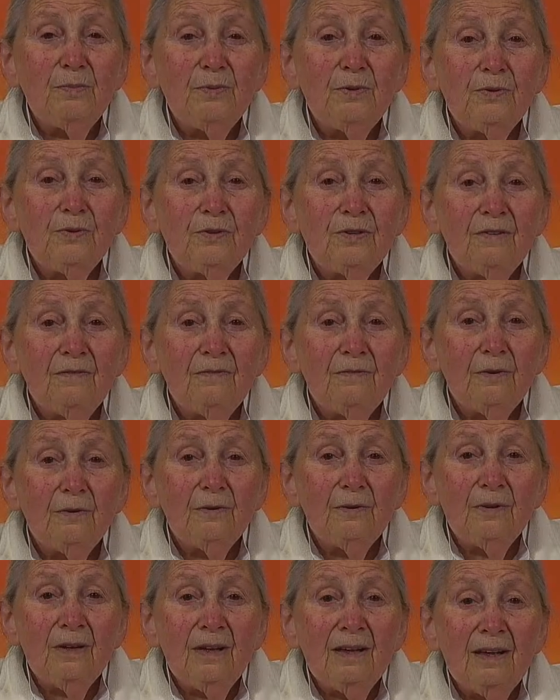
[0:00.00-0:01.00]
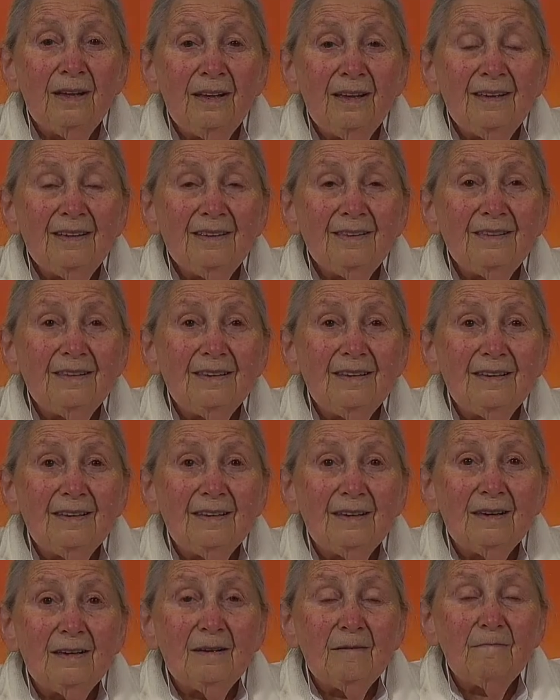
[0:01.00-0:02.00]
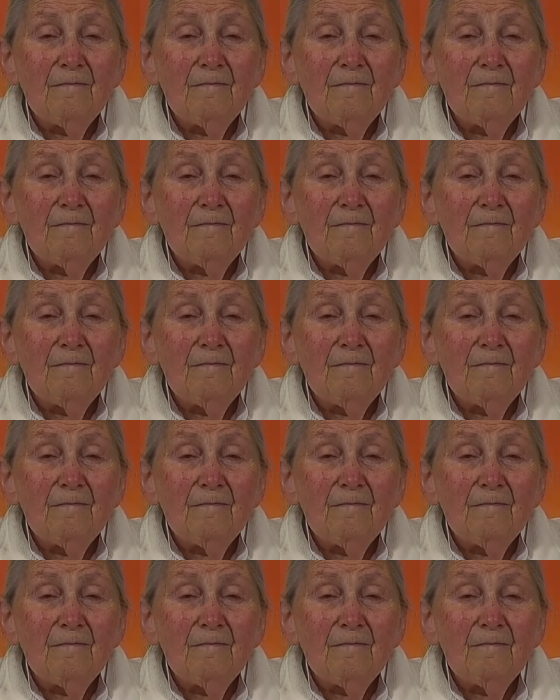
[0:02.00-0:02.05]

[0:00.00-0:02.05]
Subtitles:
beautiful thing,